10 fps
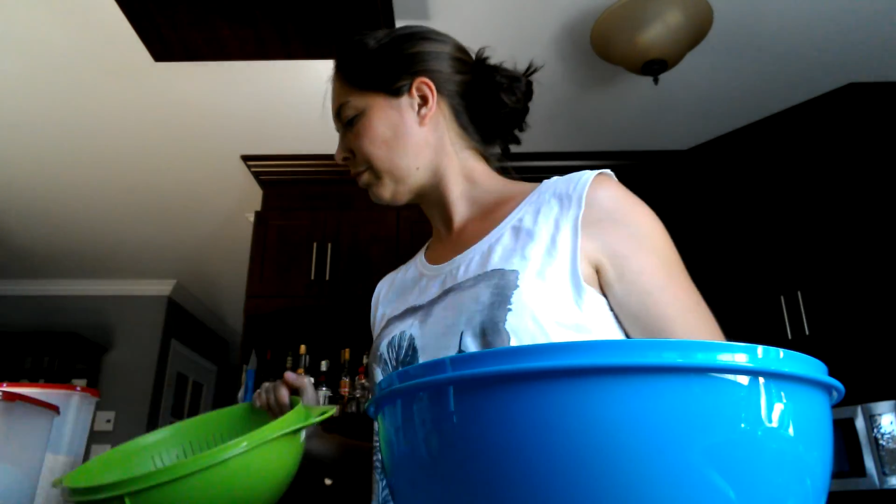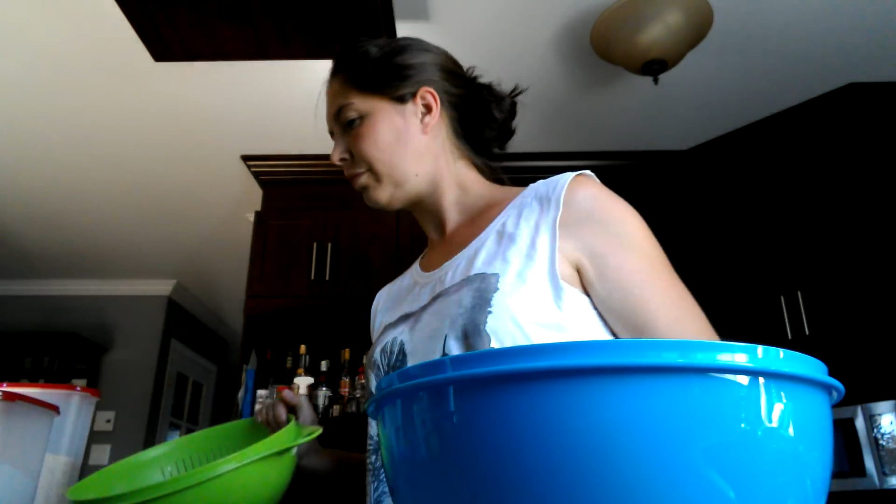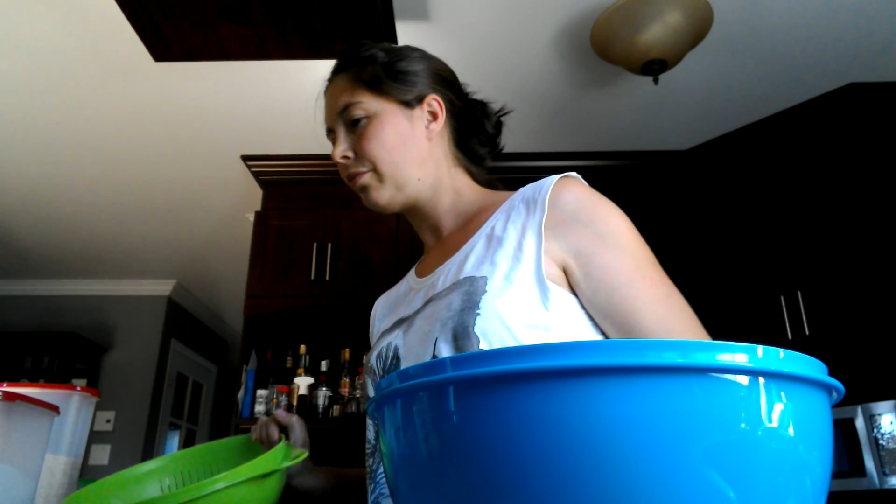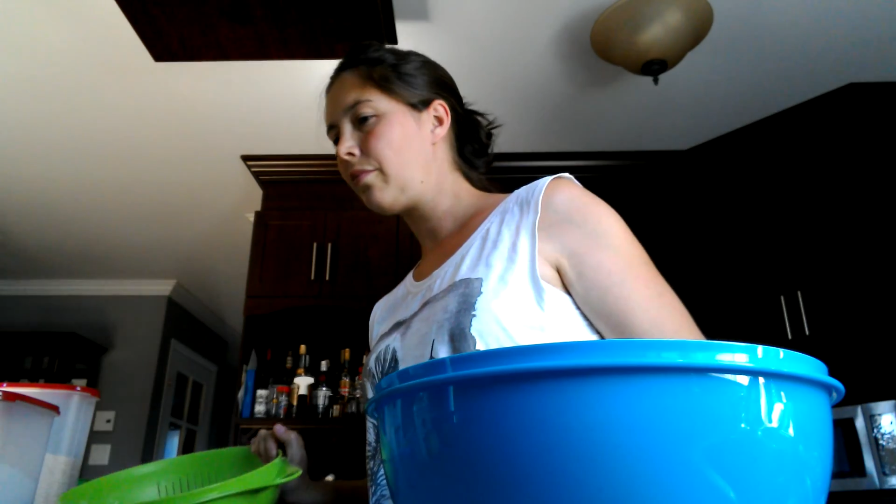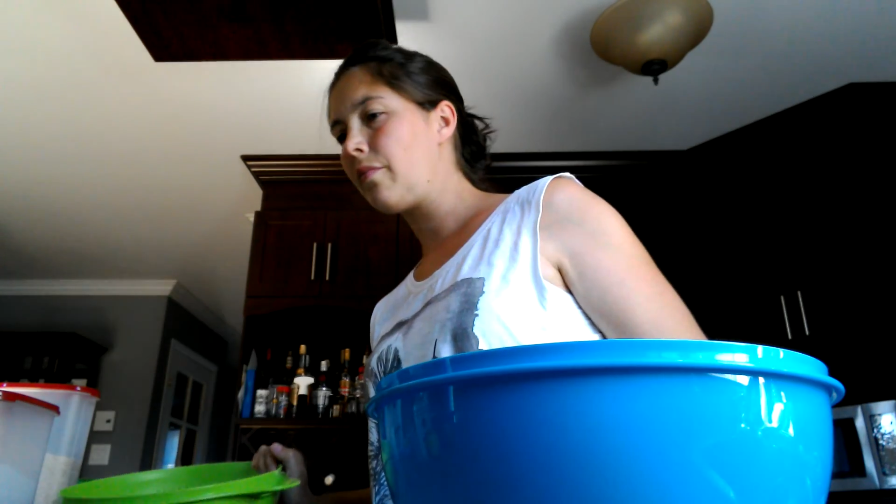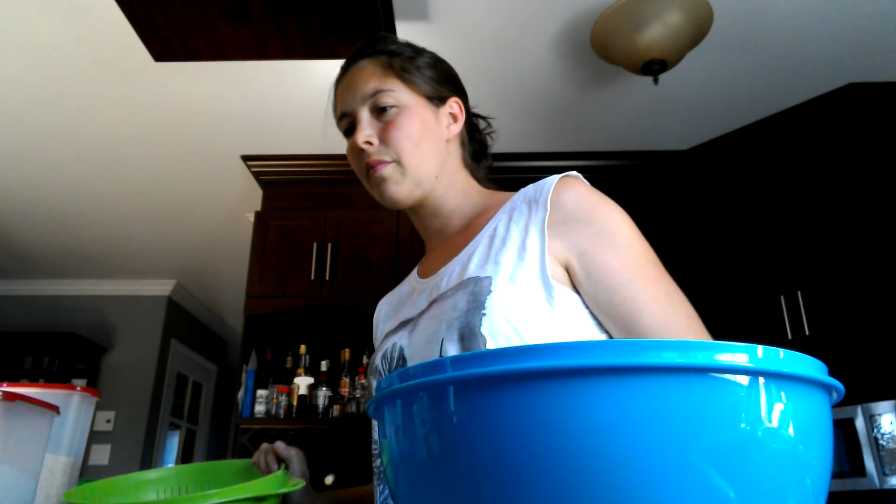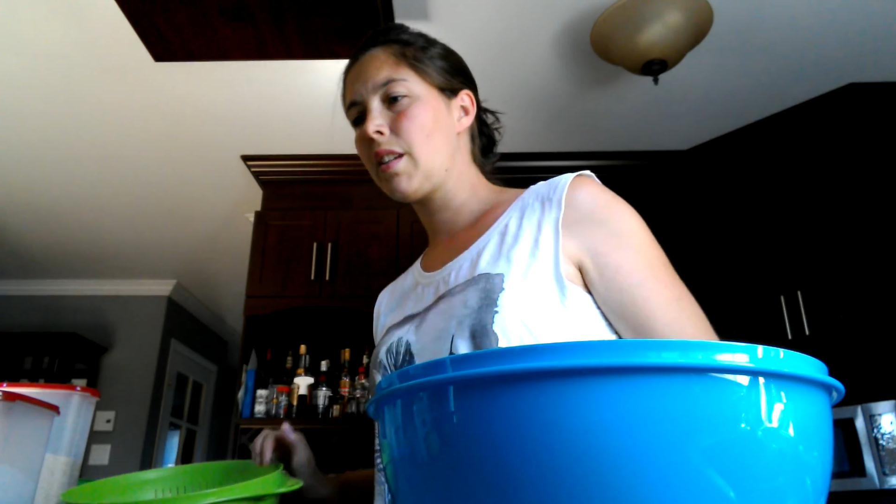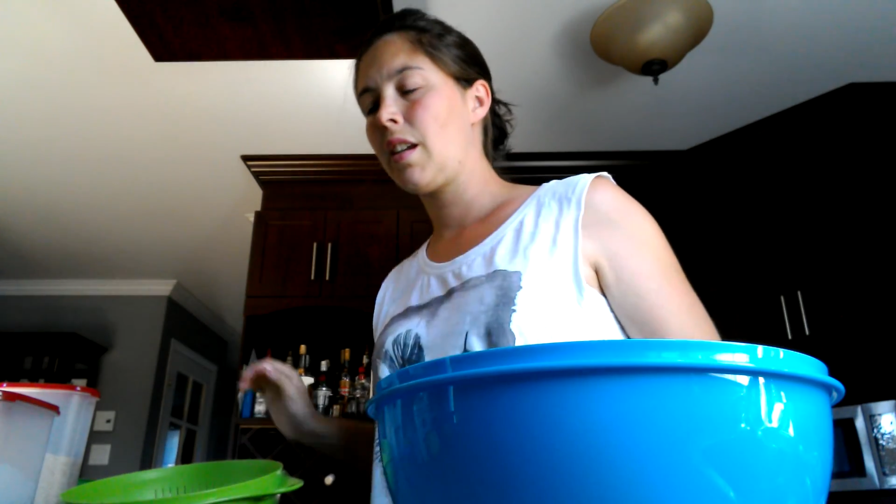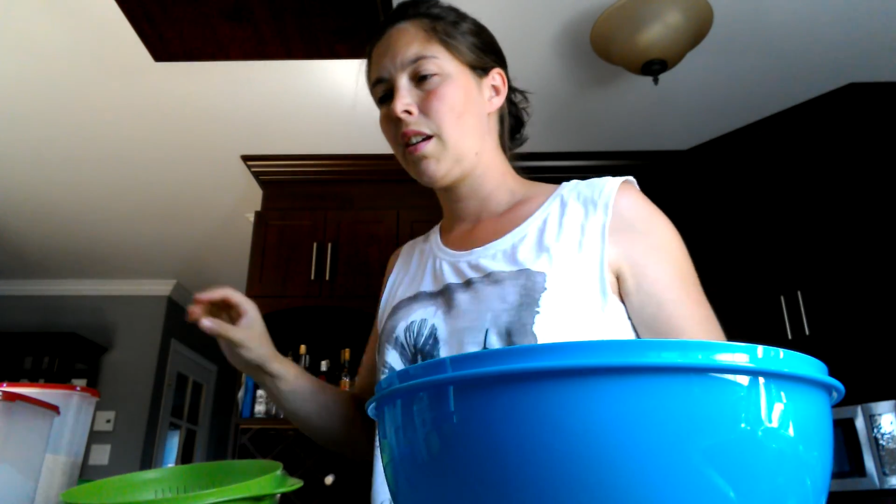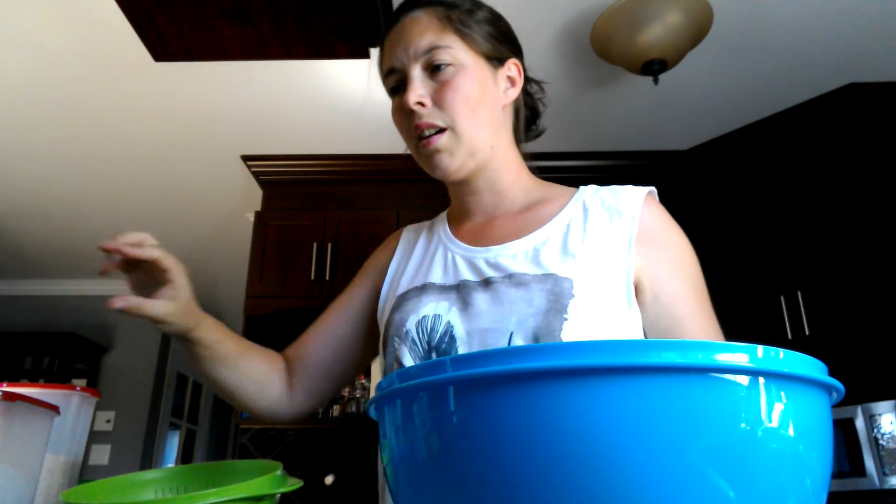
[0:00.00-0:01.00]

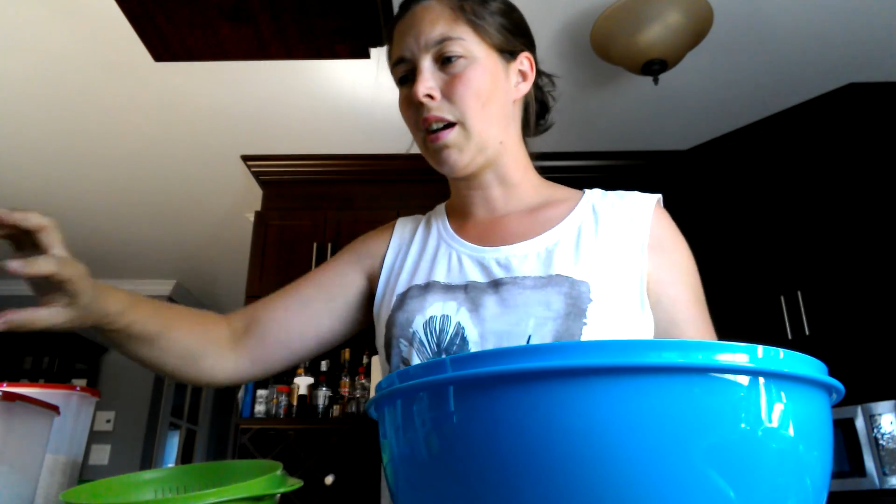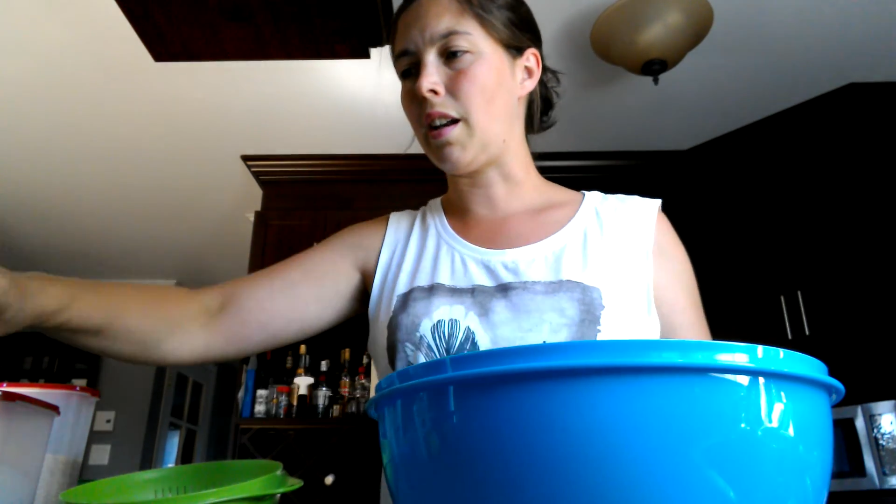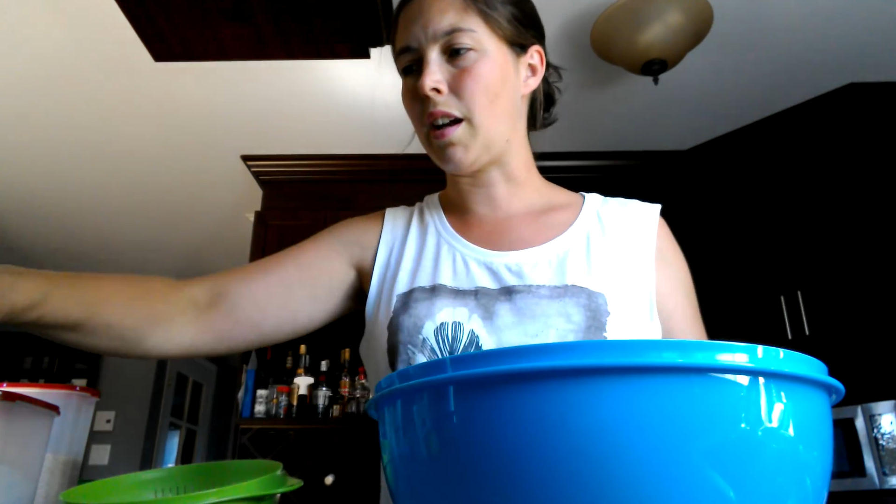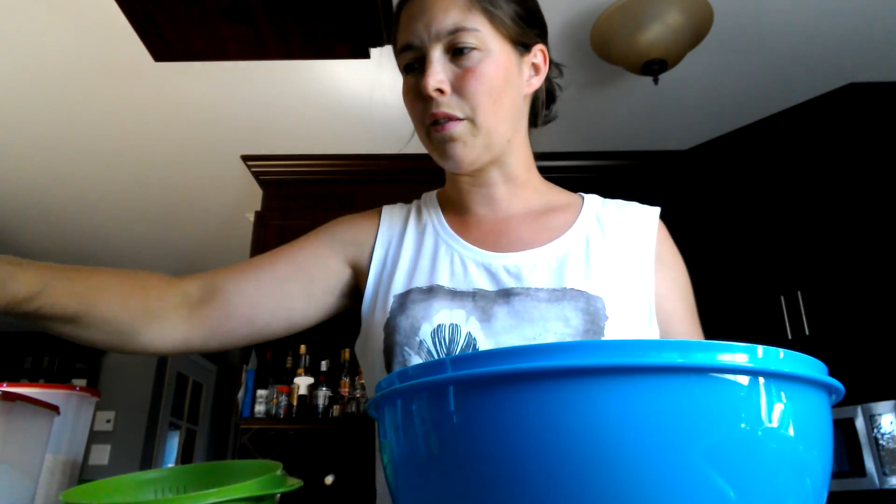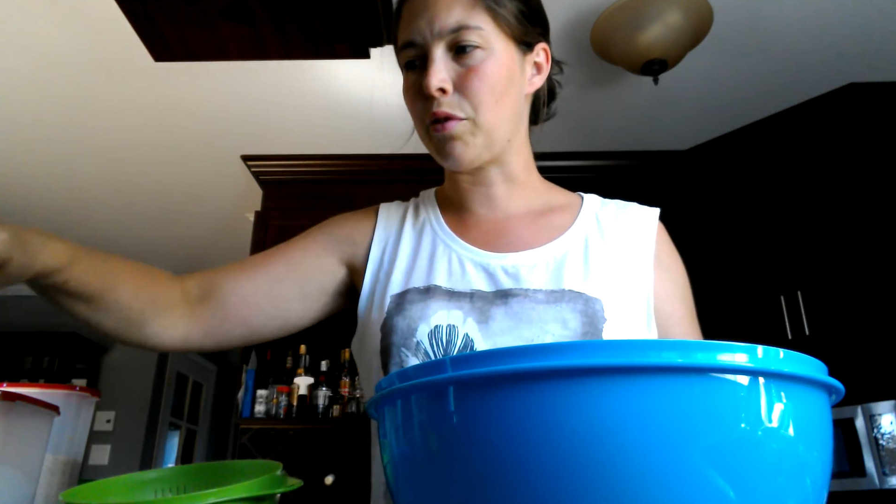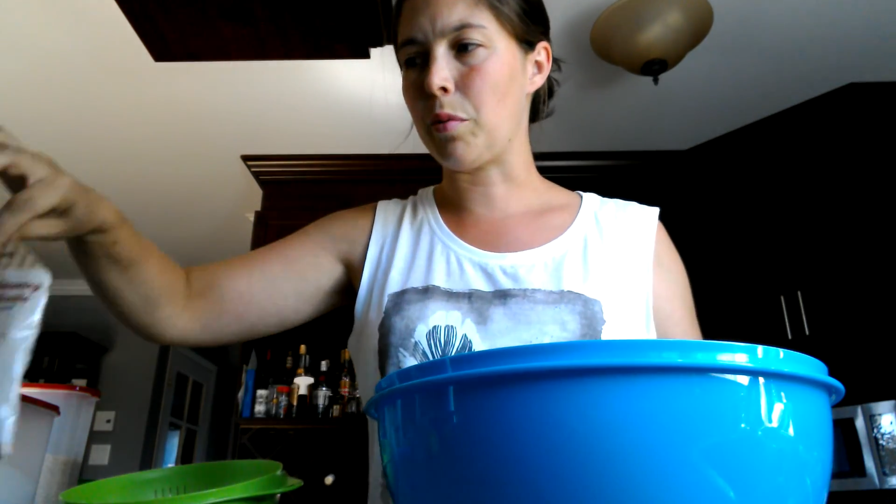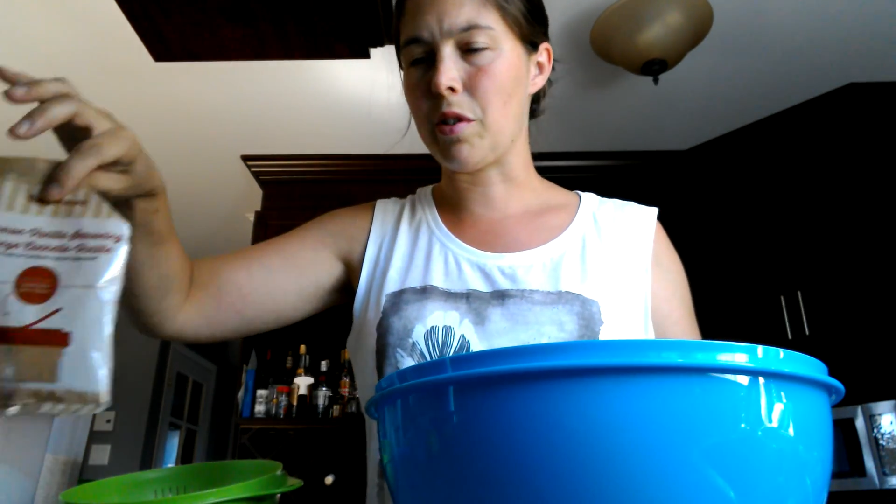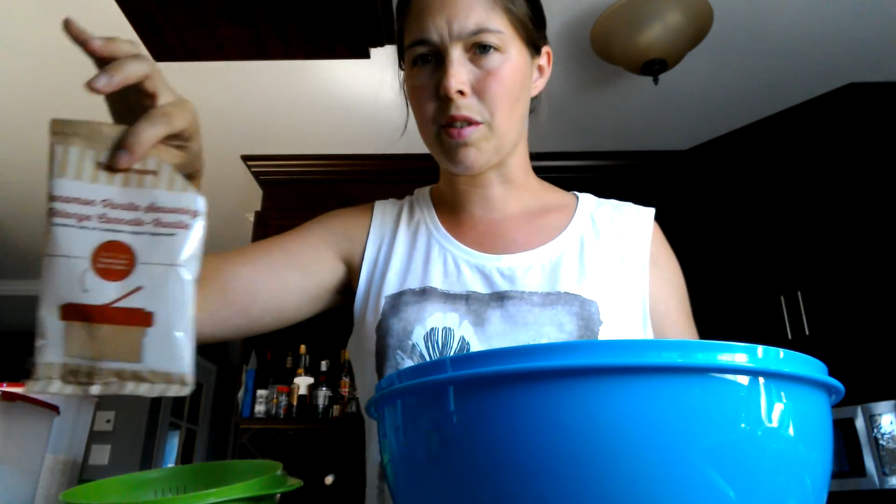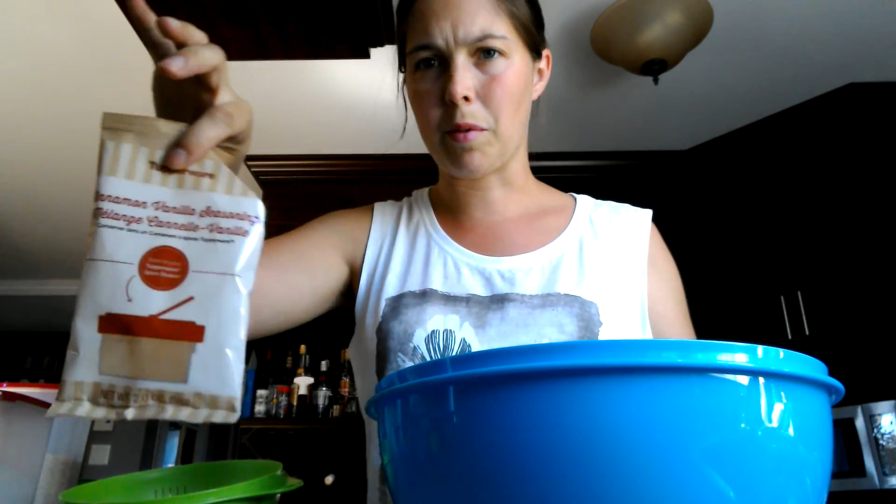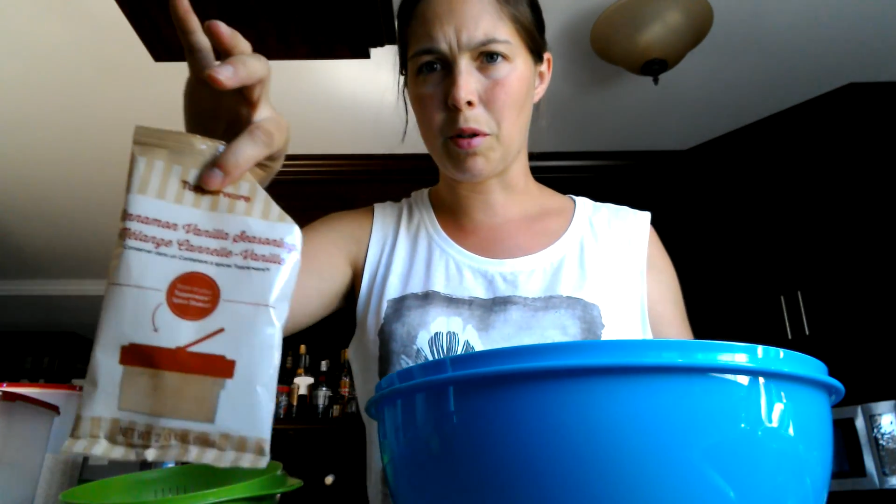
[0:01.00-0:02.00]
And afterwards I'm going